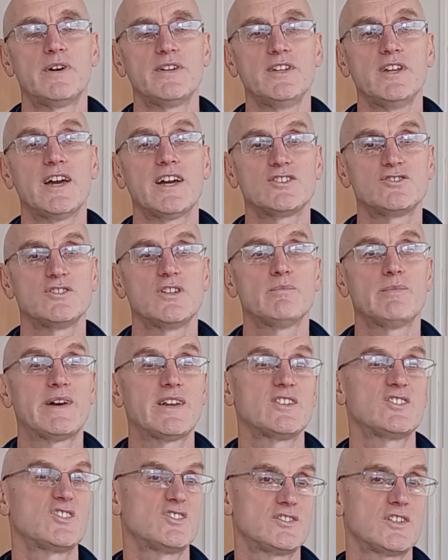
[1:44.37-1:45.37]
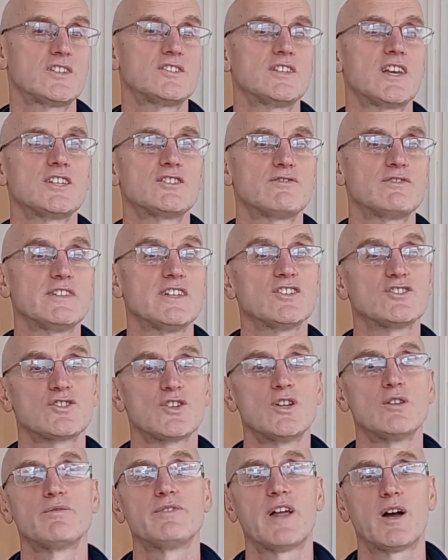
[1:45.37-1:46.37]
and you actually manage to successfully
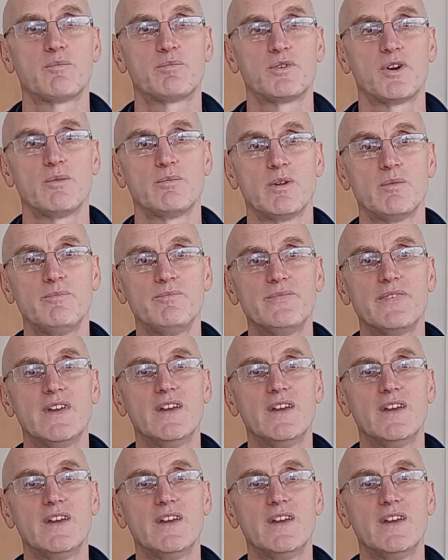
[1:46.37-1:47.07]
solve that problem,